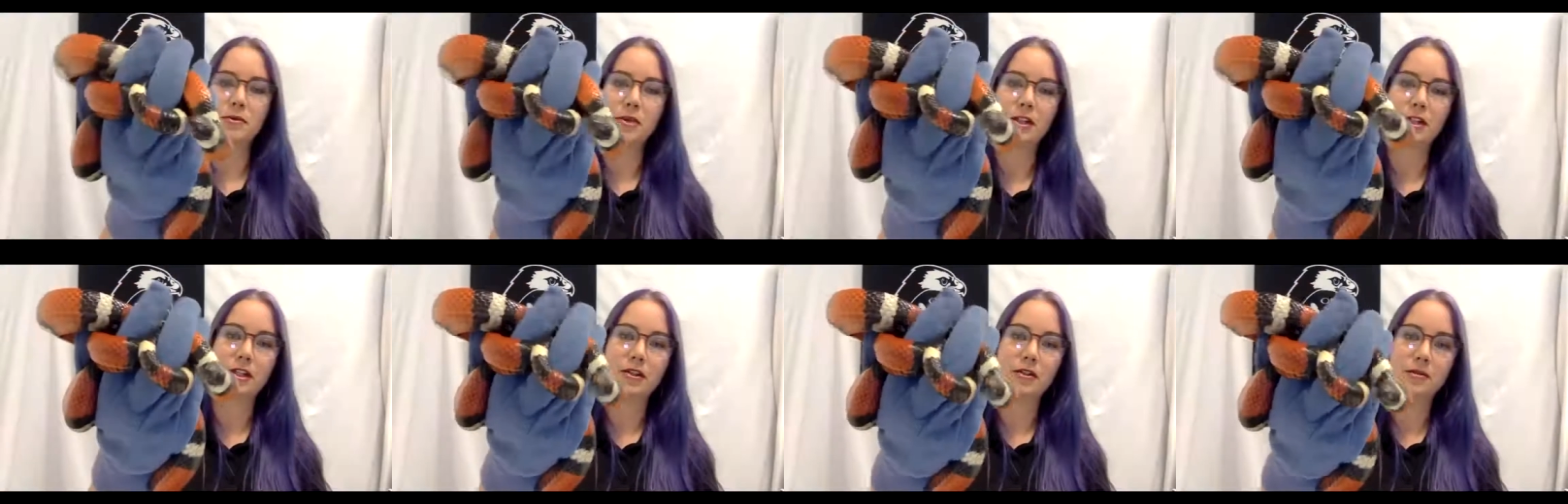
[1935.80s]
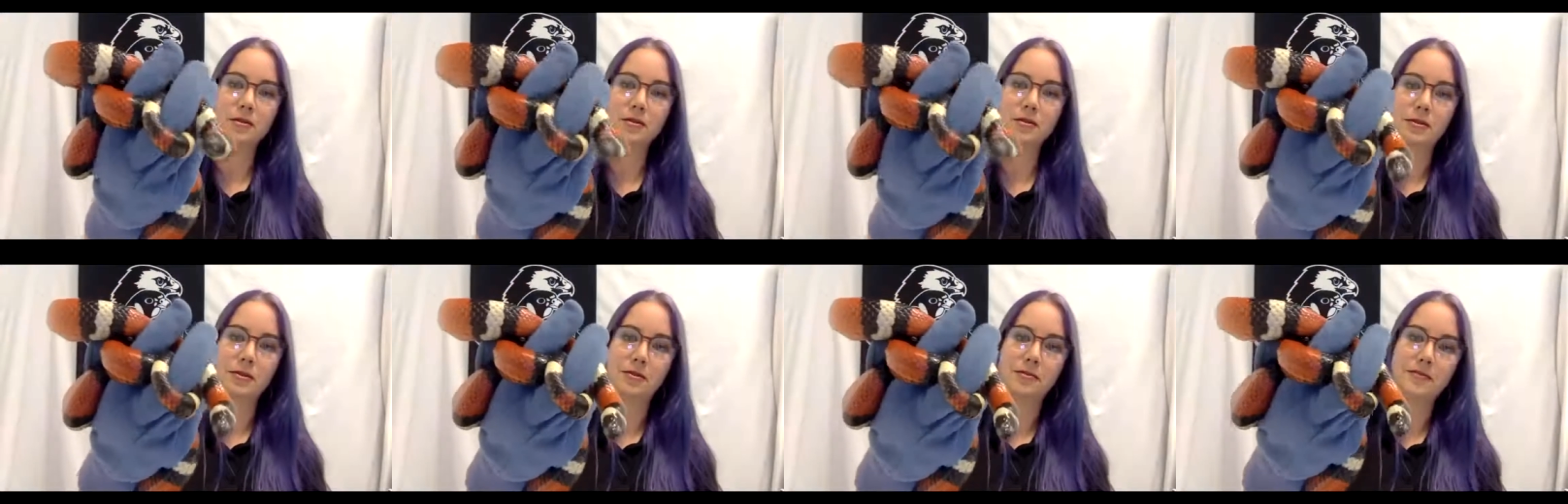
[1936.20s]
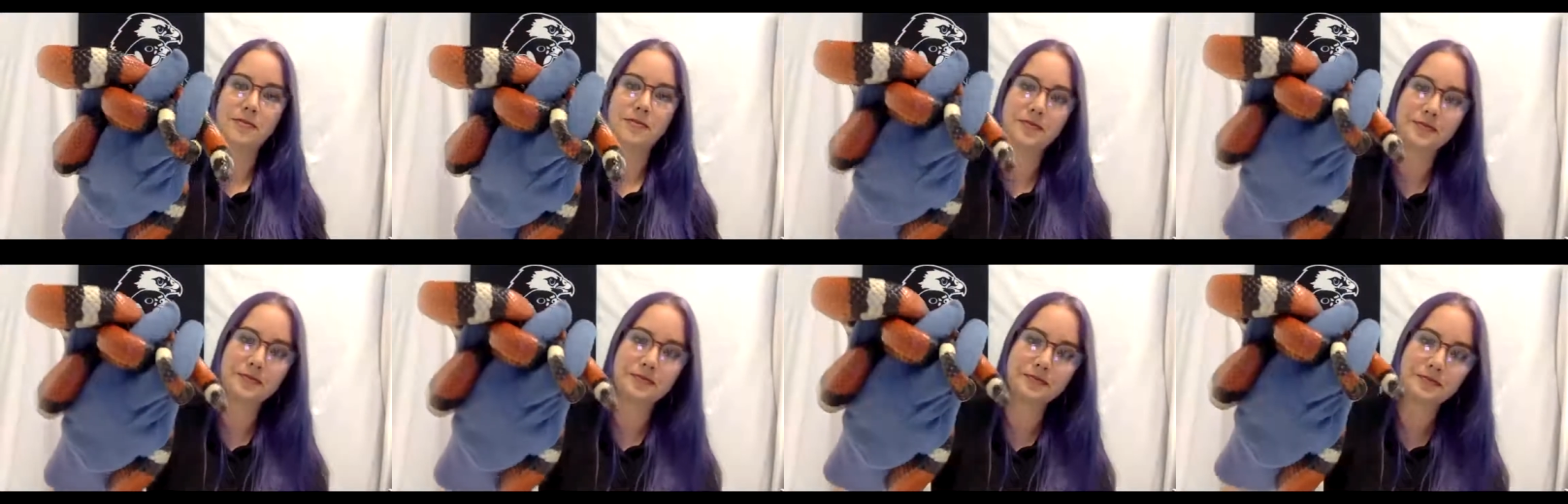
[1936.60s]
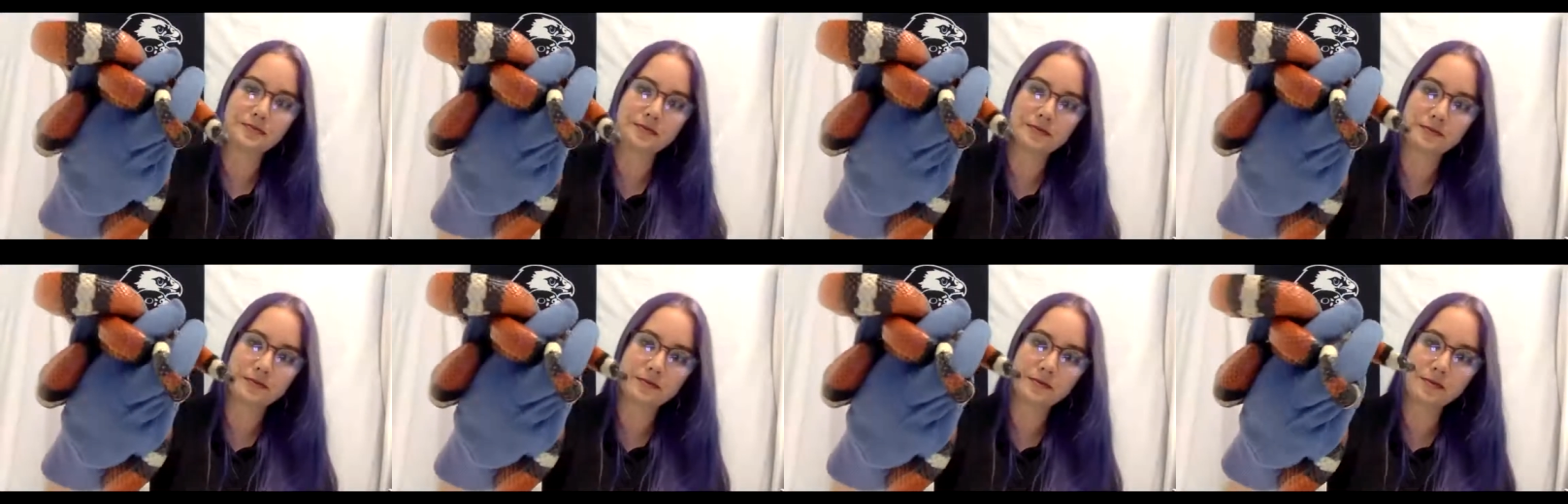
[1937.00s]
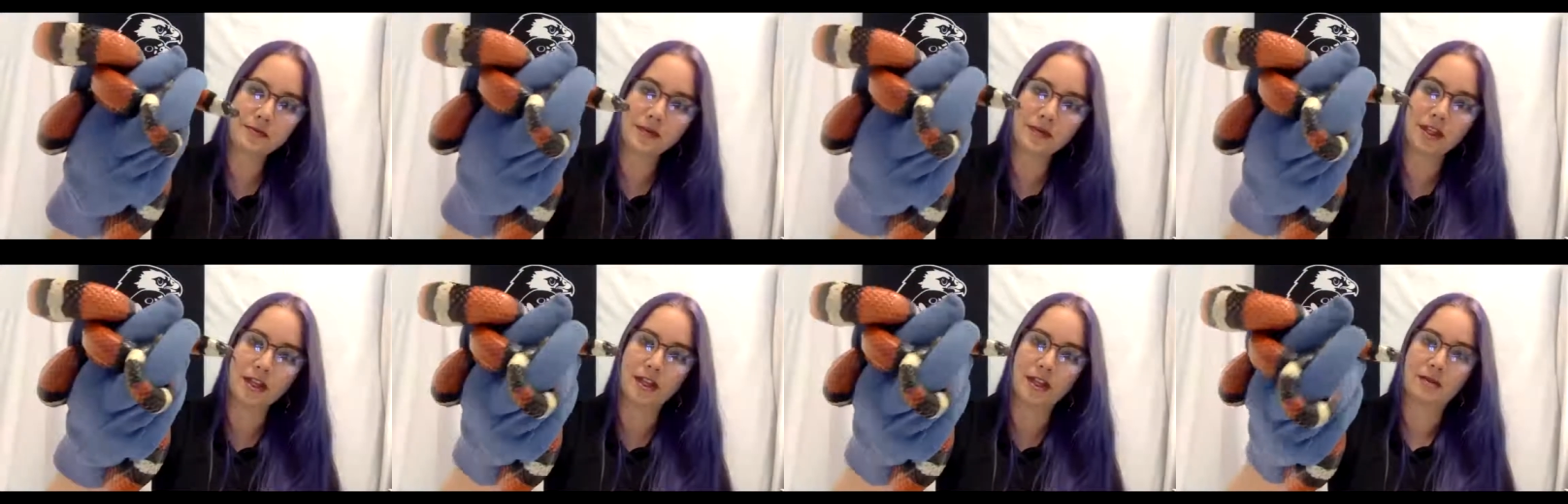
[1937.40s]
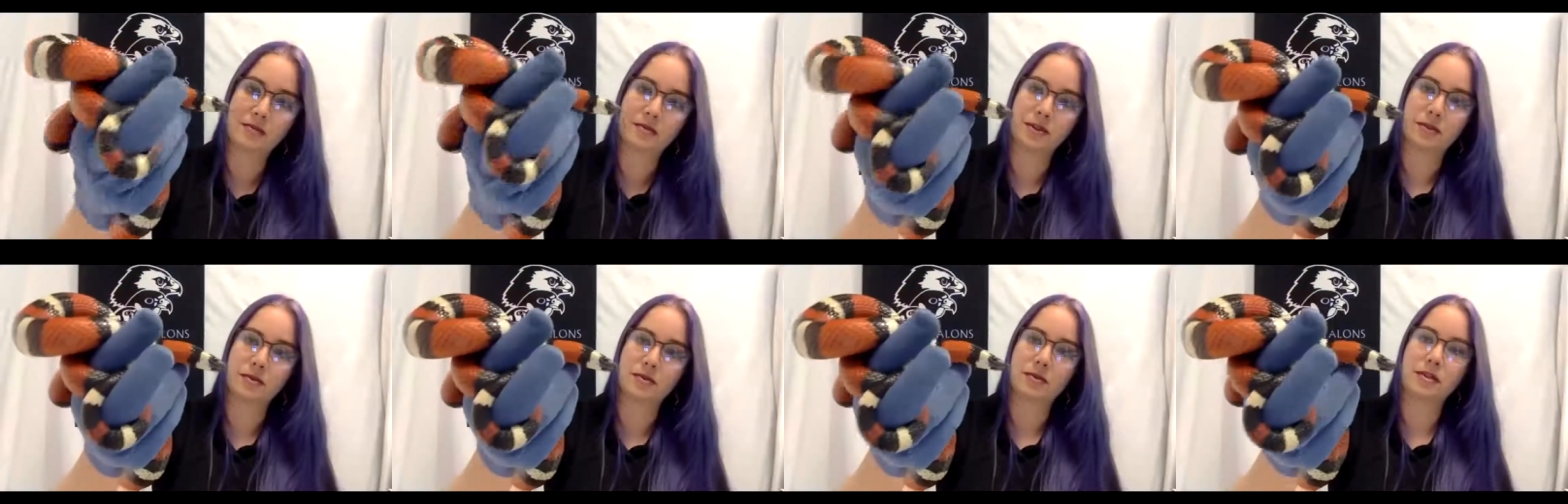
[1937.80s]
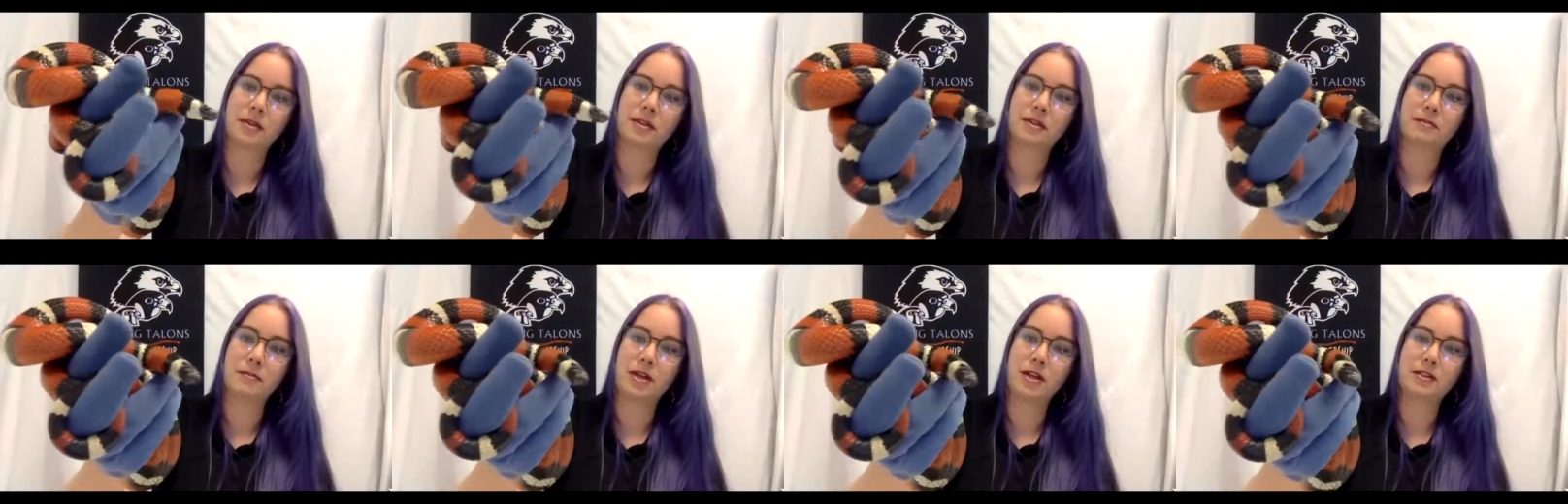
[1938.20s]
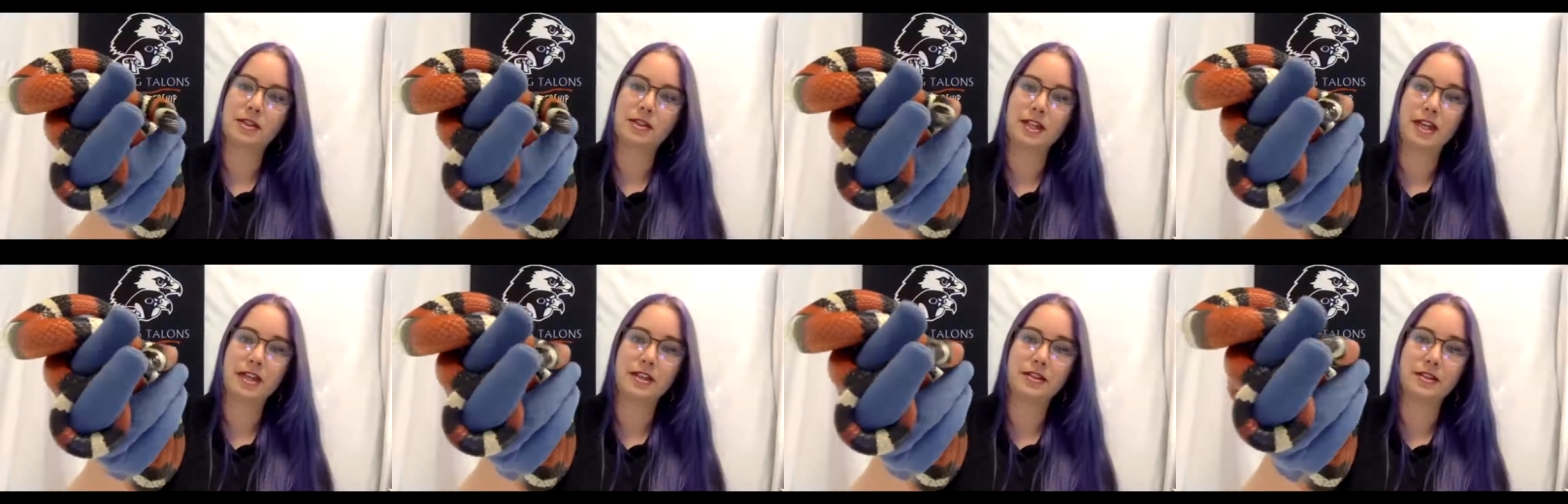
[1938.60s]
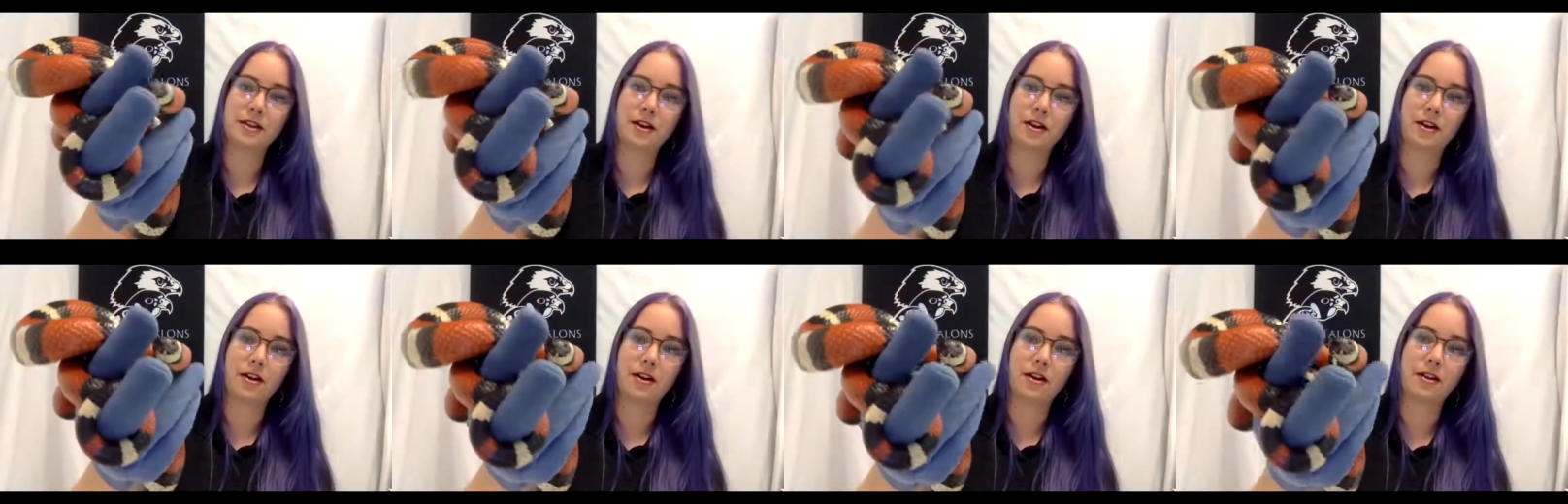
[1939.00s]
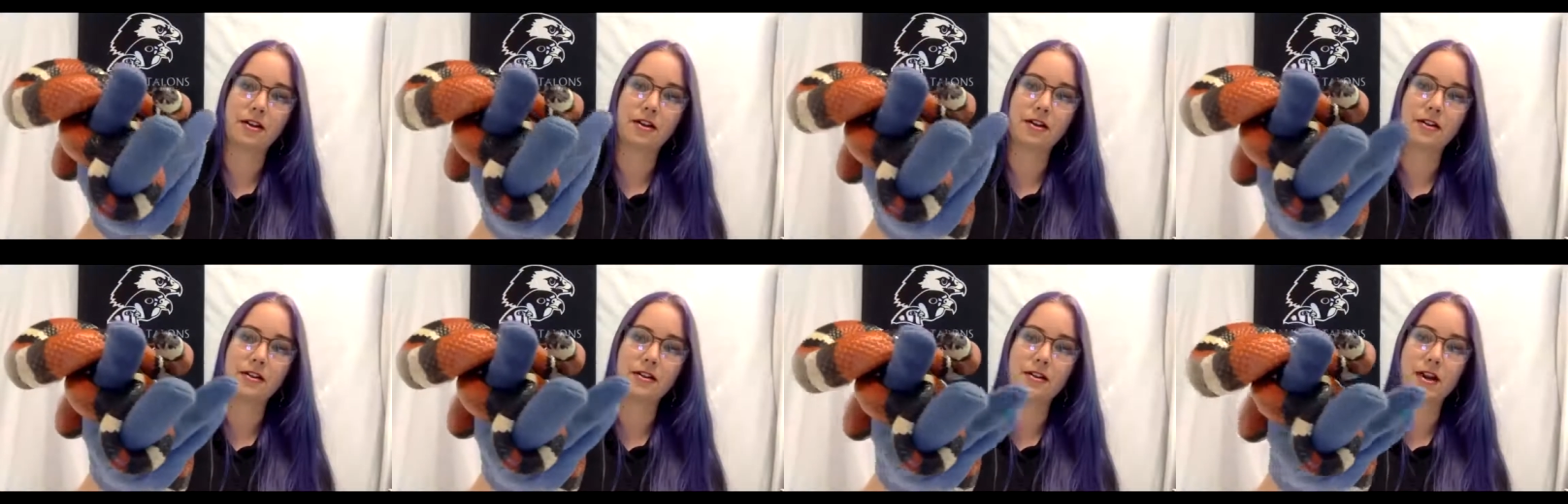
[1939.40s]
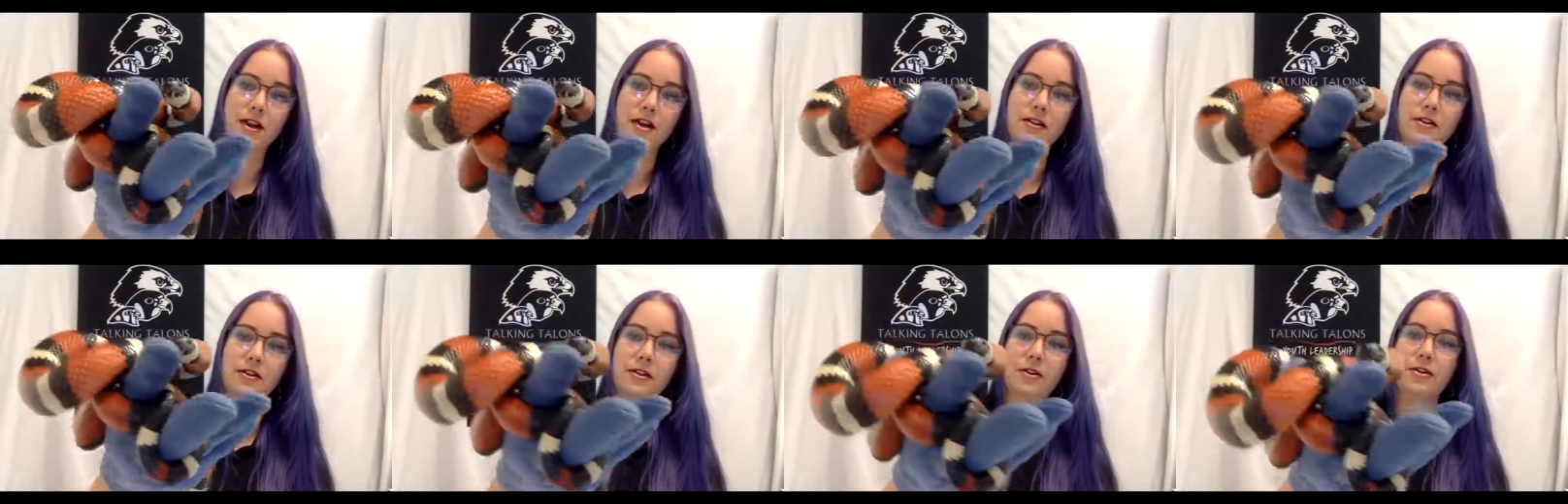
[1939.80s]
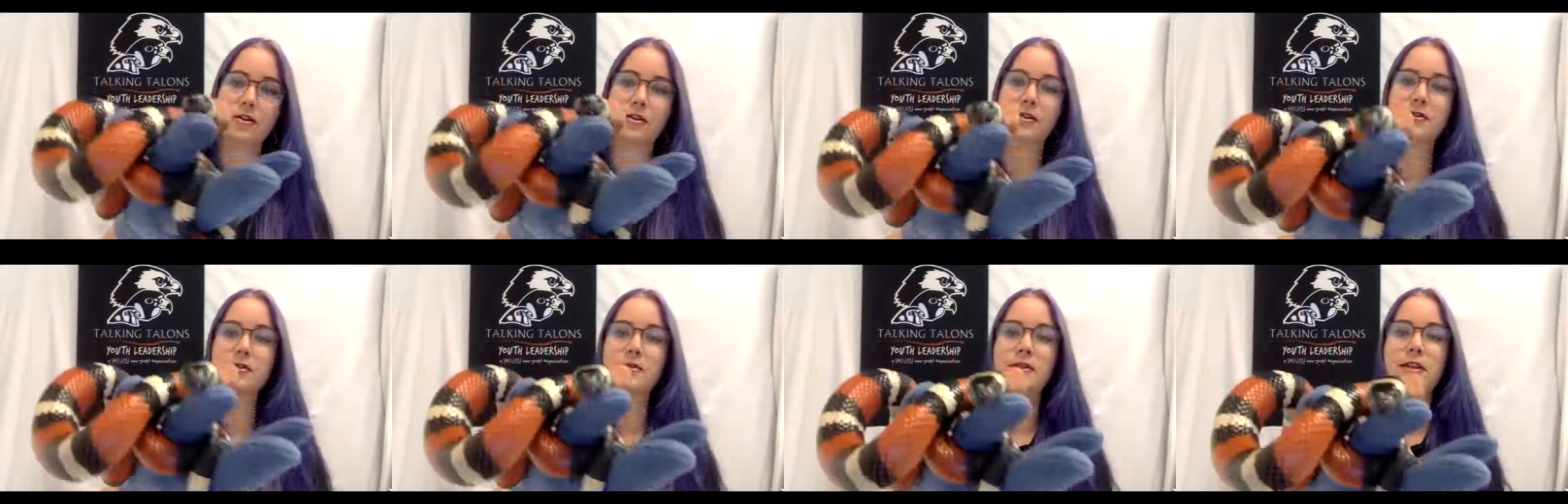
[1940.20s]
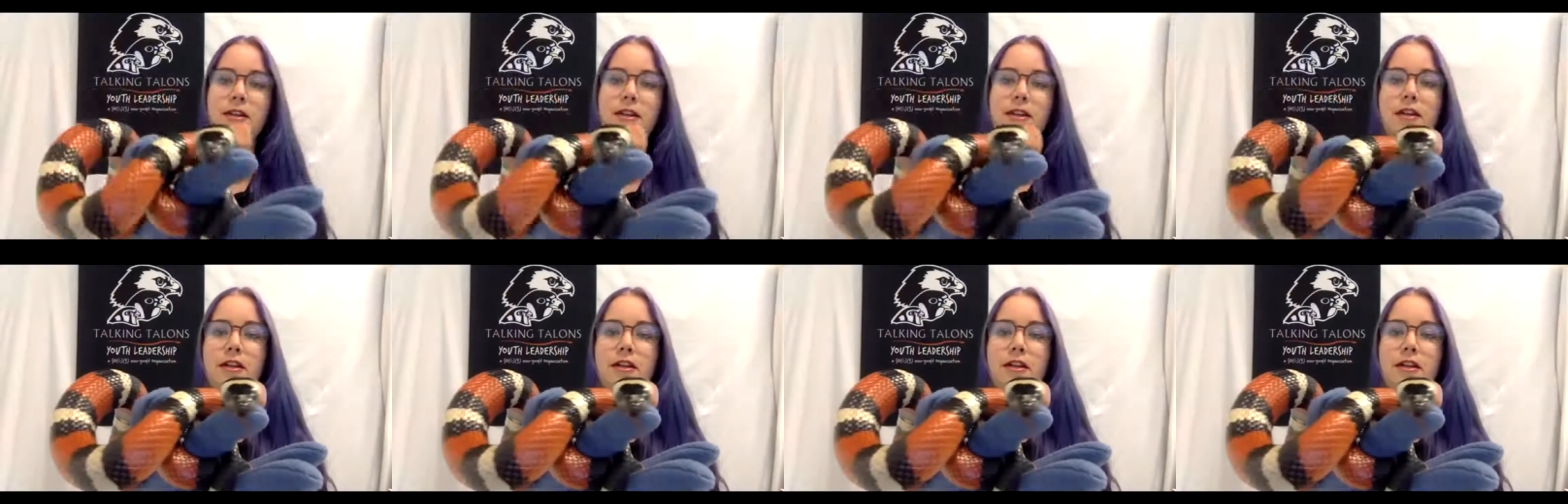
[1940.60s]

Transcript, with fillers: pretty cool. Um, so milk snakes are nocturnal.